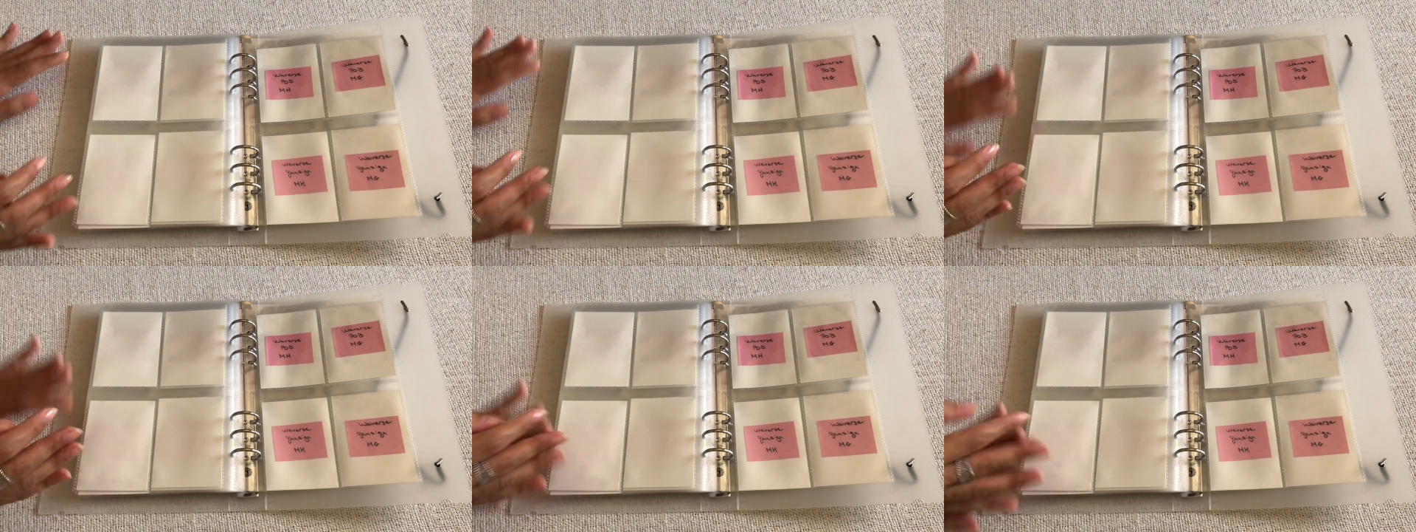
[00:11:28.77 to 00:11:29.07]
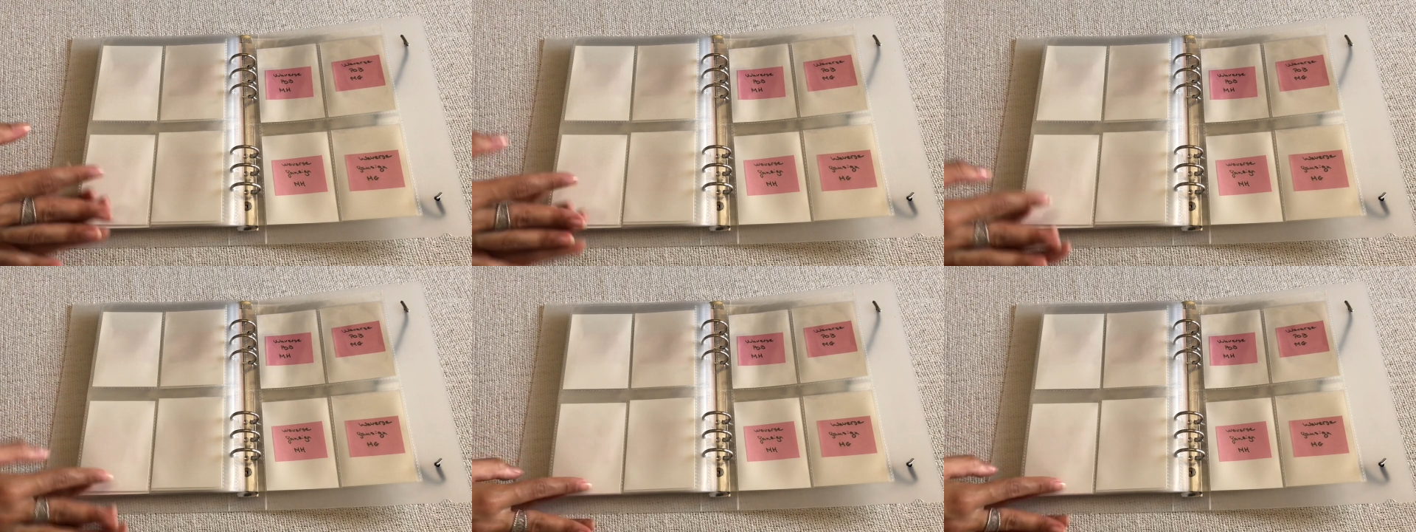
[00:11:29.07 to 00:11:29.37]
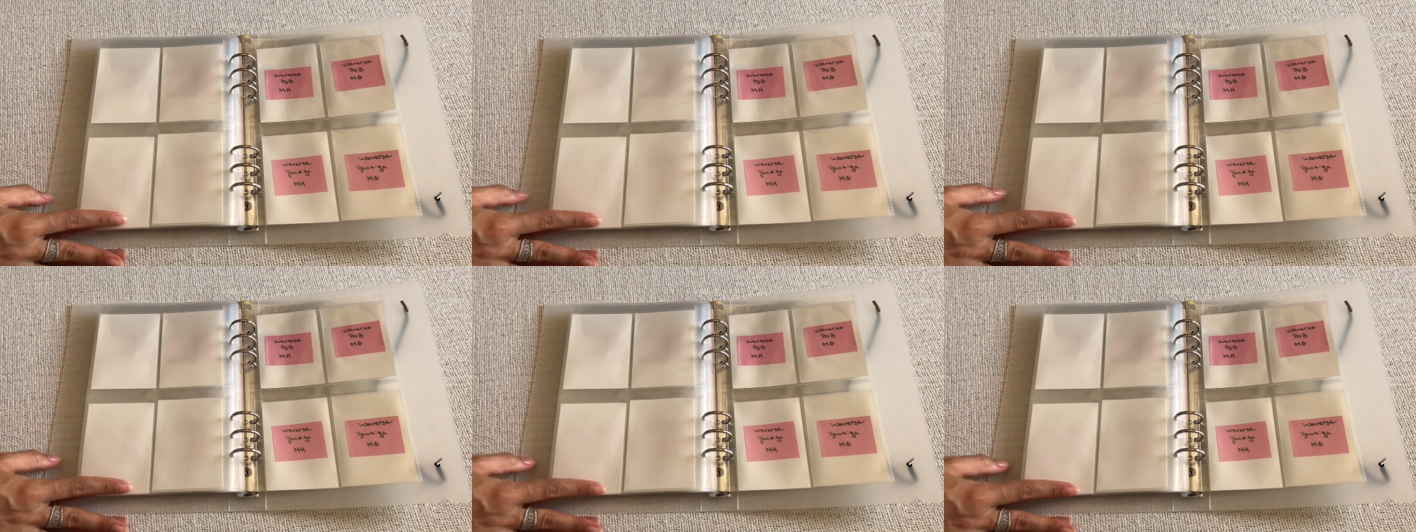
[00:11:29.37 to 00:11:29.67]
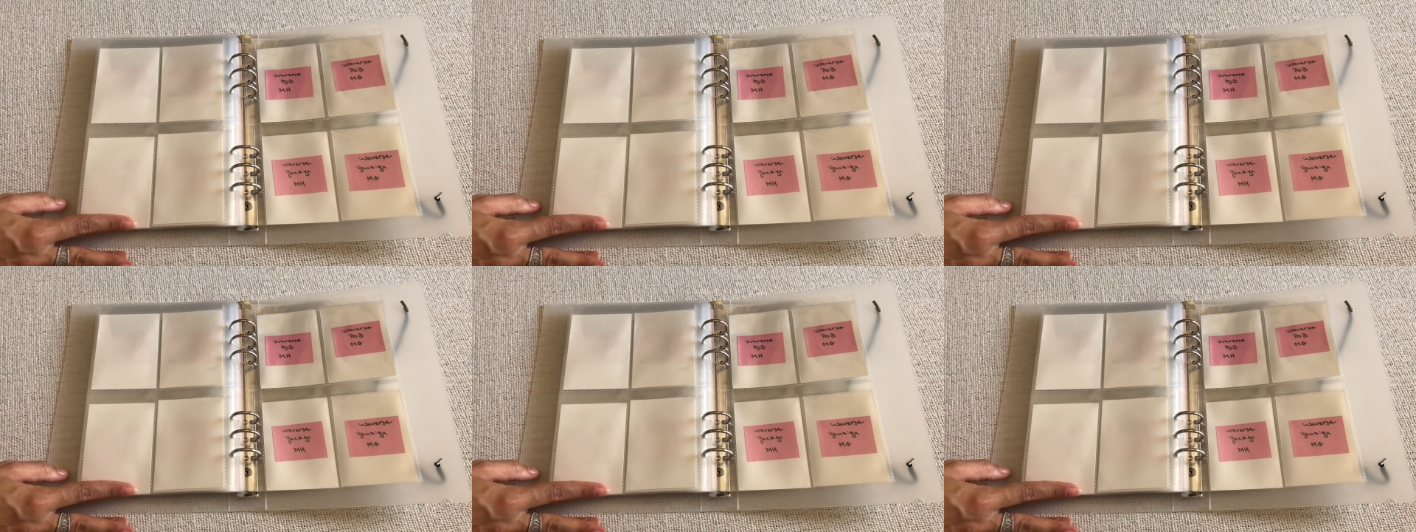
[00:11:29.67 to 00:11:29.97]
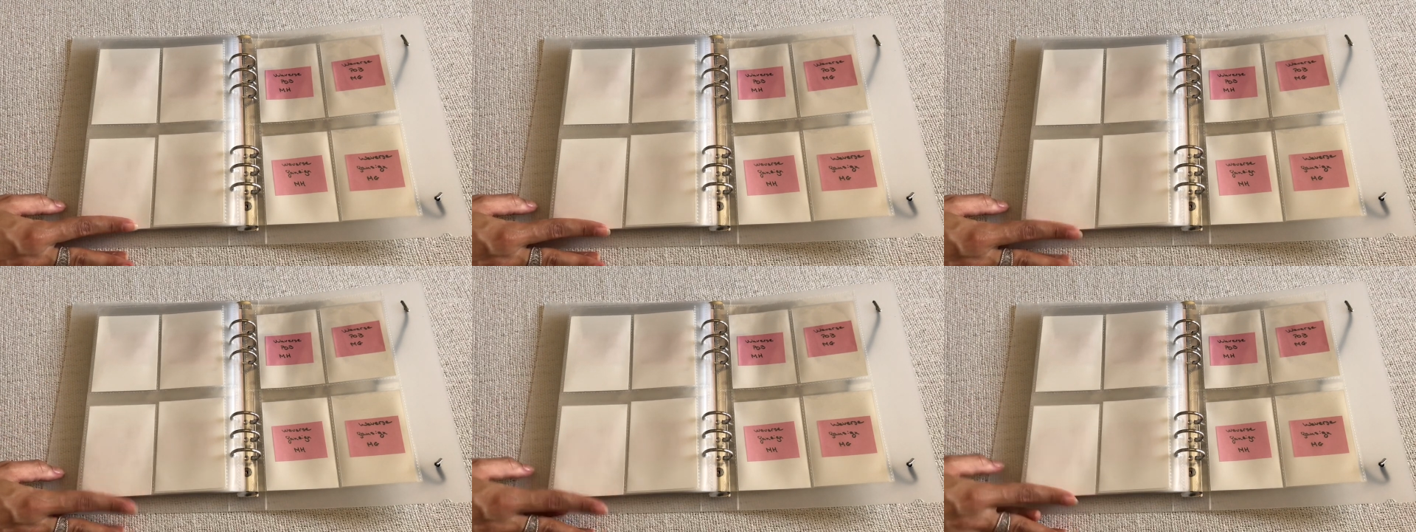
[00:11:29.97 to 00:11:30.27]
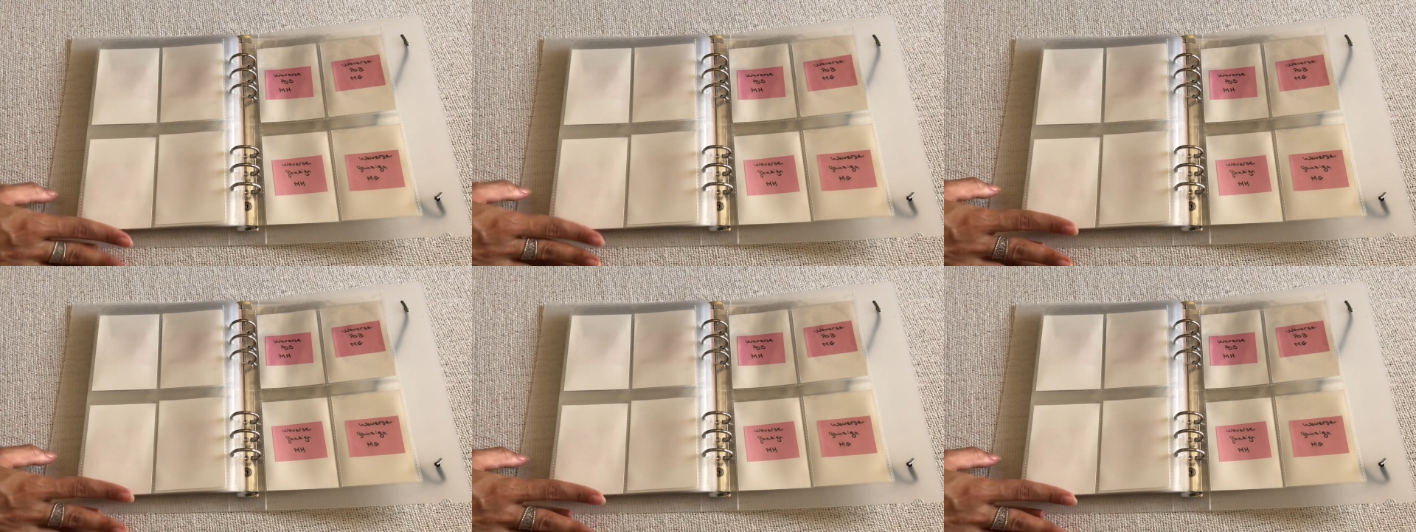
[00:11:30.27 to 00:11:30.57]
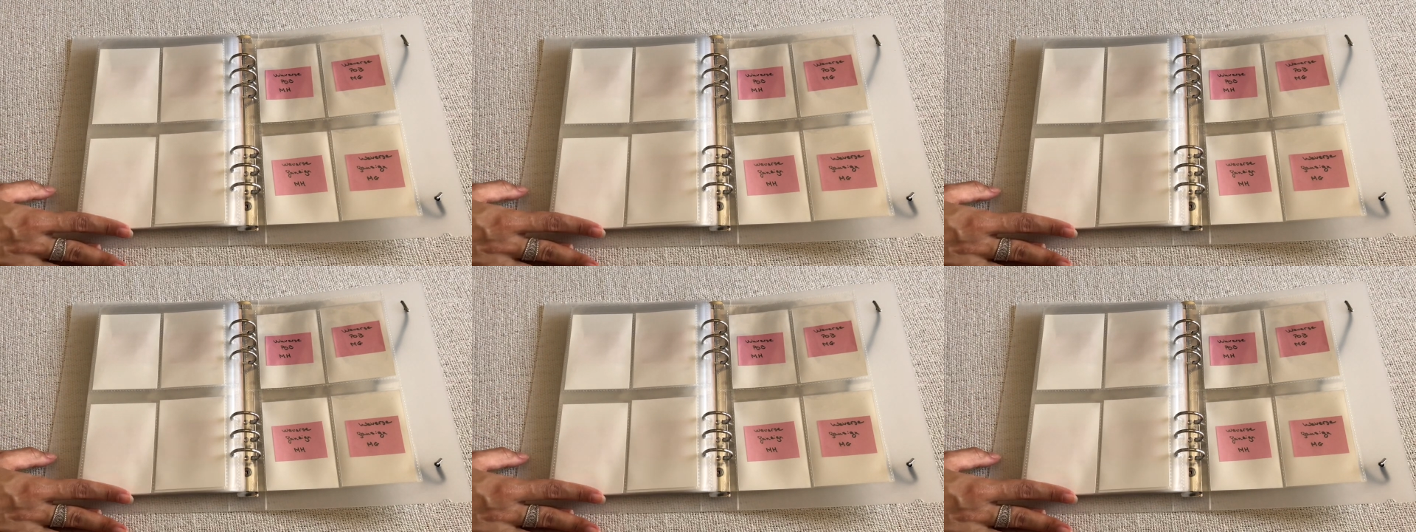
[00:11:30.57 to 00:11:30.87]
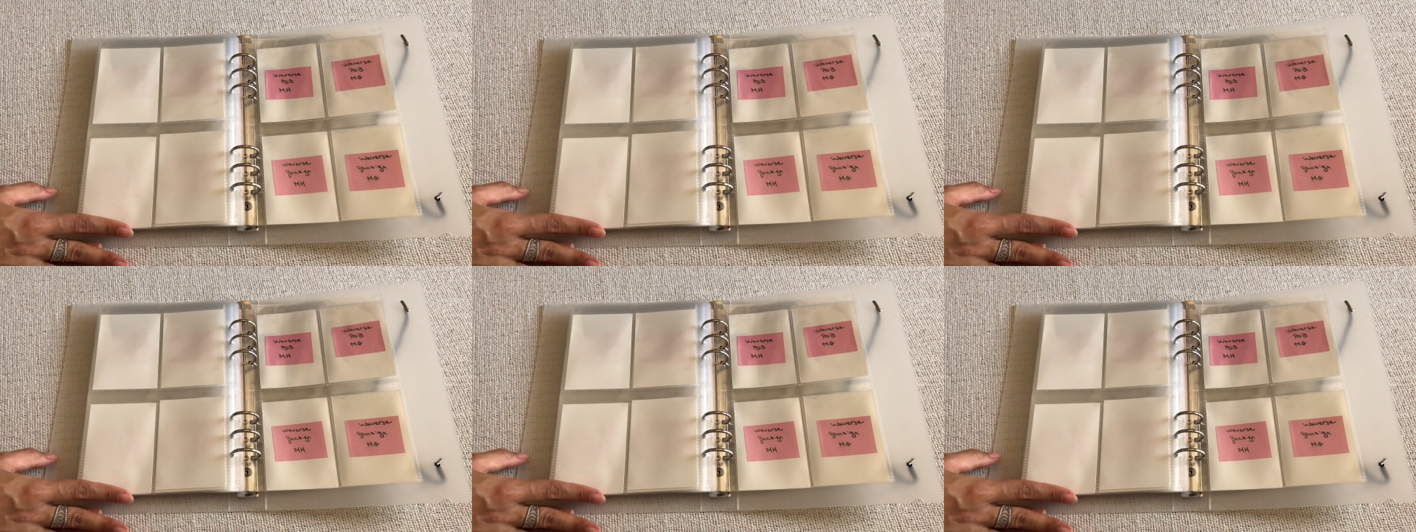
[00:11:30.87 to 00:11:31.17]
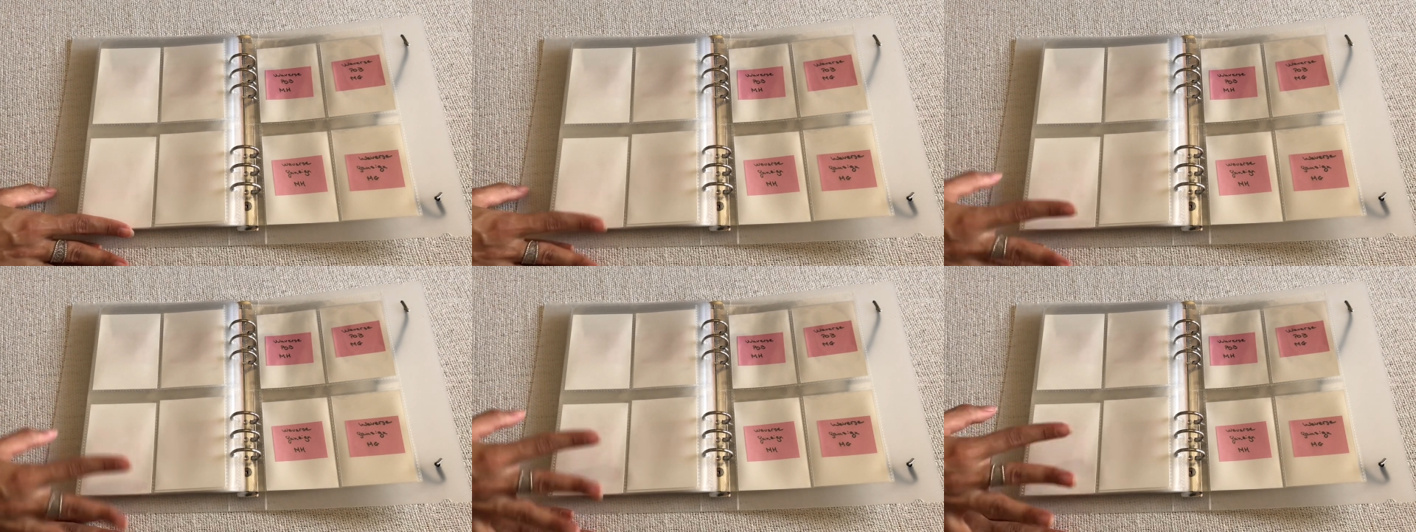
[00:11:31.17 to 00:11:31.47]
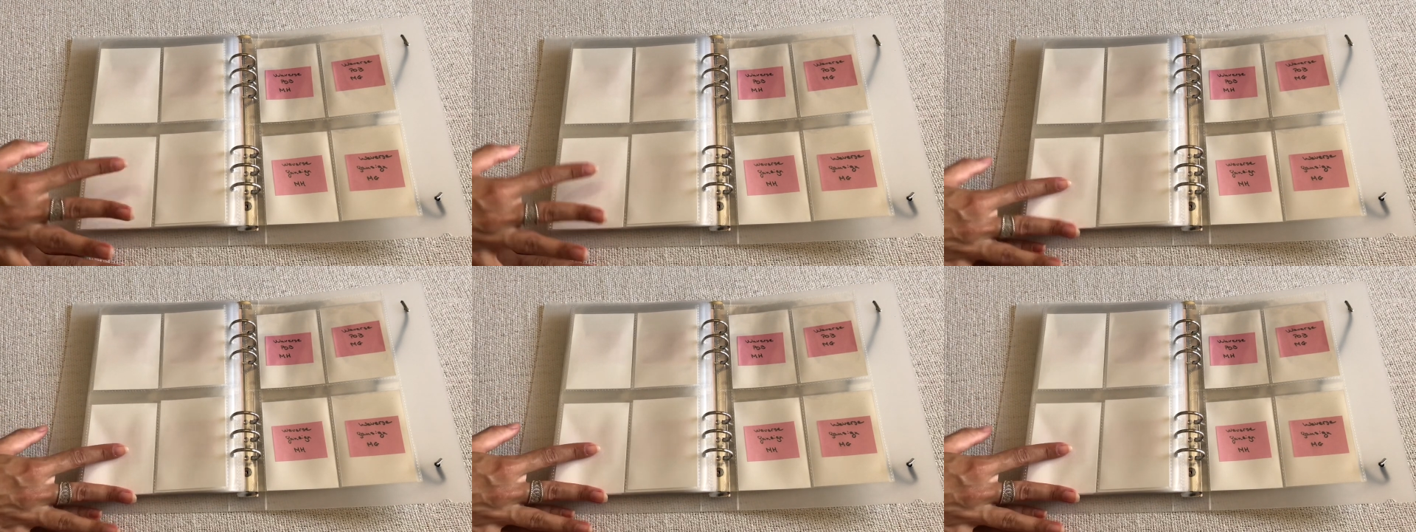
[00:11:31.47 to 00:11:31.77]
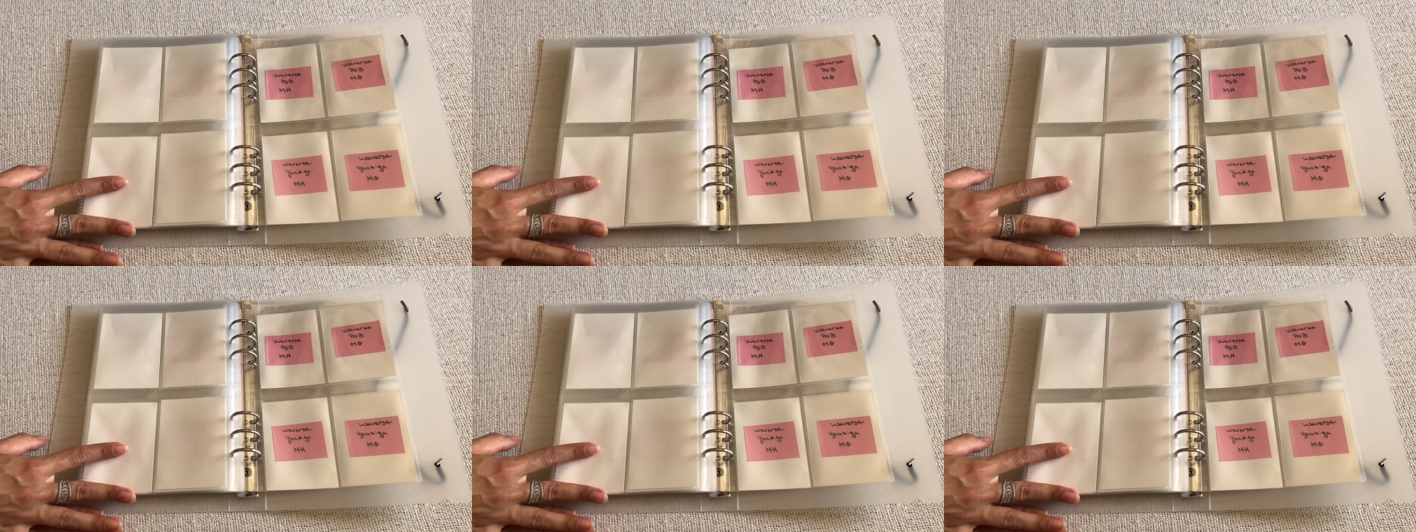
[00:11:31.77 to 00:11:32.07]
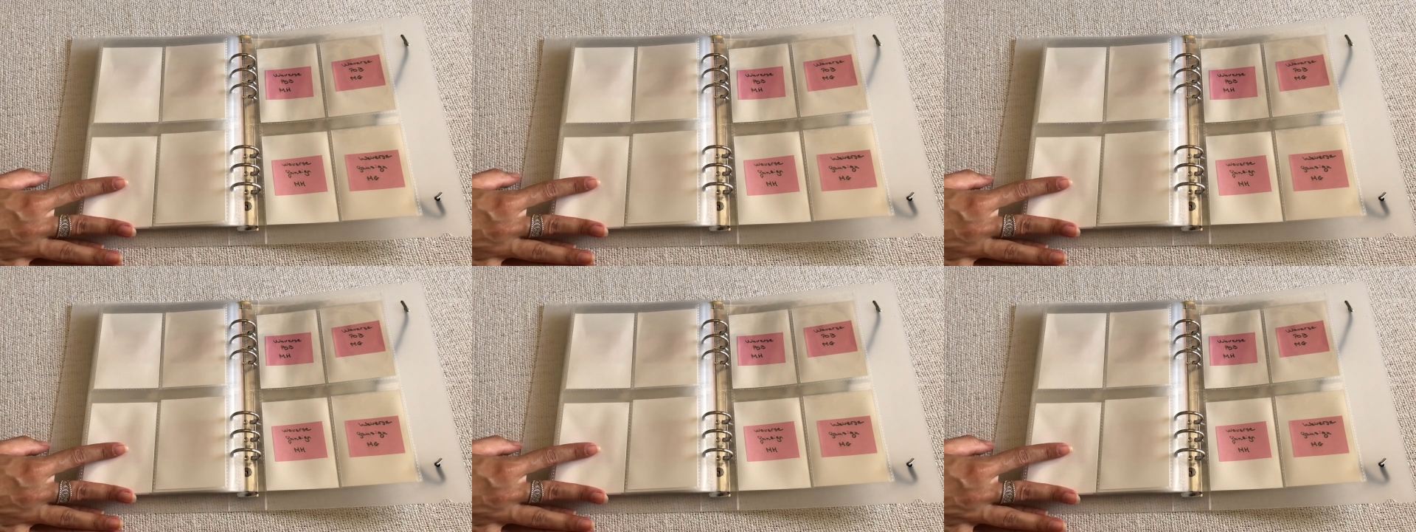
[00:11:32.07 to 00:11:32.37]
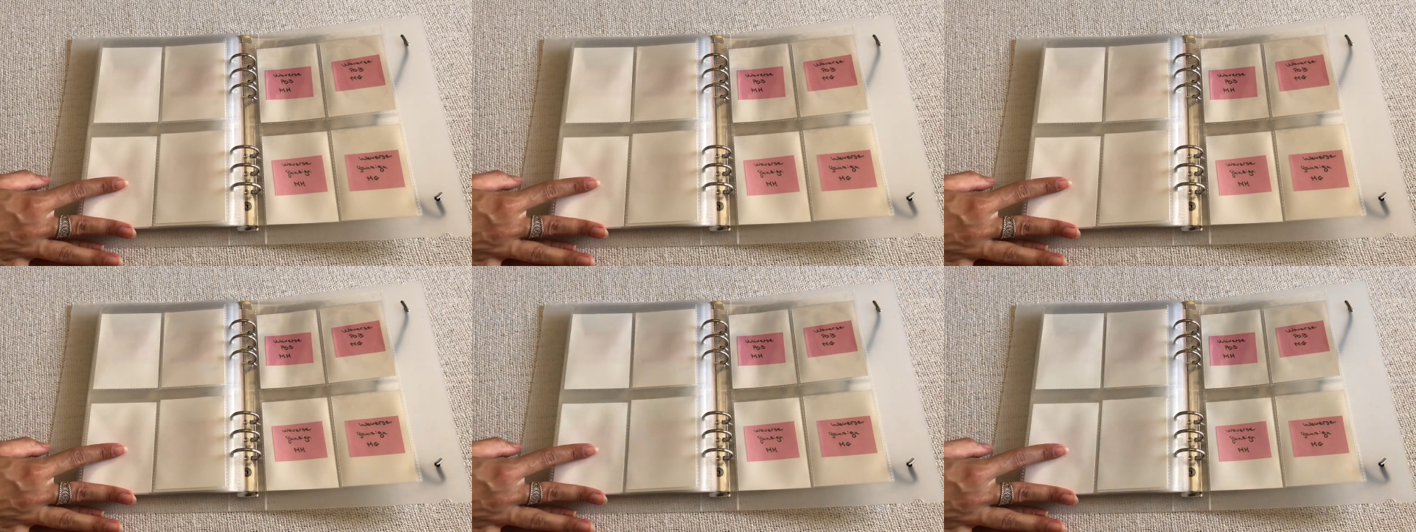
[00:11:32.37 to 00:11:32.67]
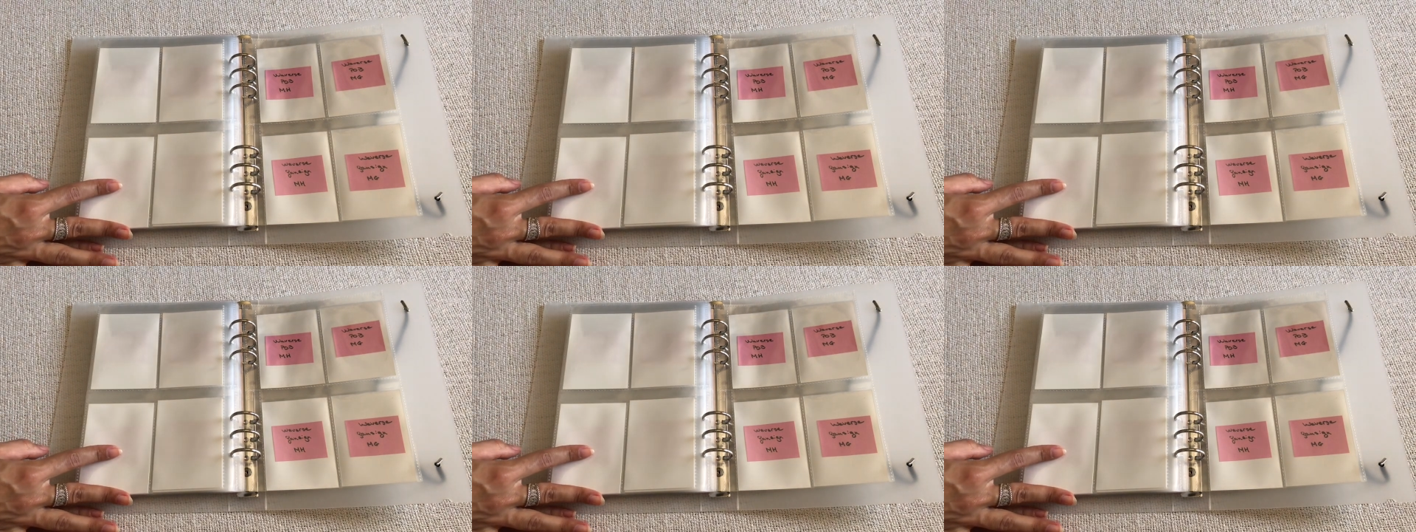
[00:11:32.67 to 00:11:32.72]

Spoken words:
(no speaker visible)